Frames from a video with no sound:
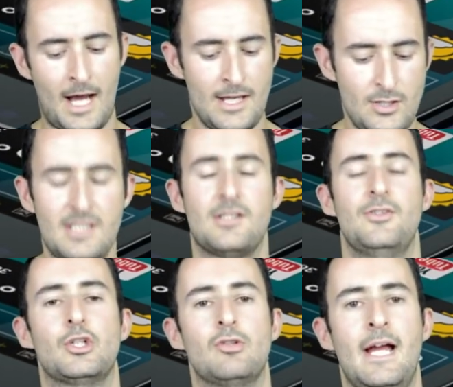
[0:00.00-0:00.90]
I use this
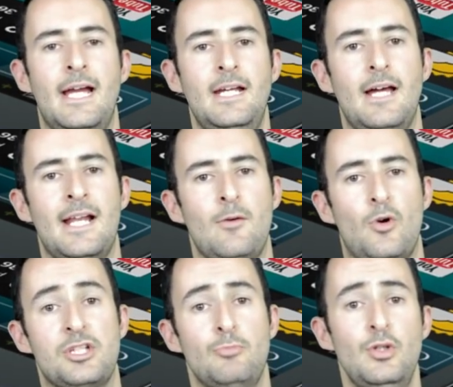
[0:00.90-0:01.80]
on the train and I
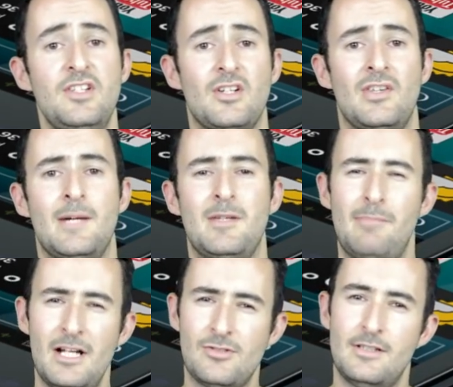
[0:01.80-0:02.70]
watch movies on there, but the
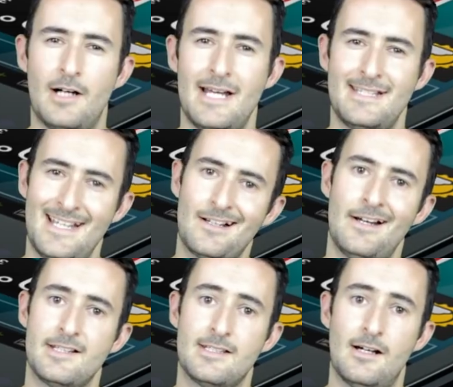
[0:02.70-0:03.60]
battery dies and that
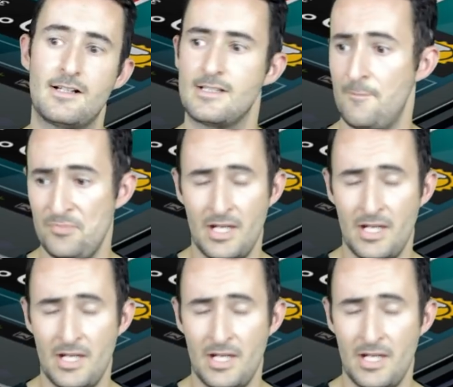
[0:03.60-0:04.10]
kind of sucks.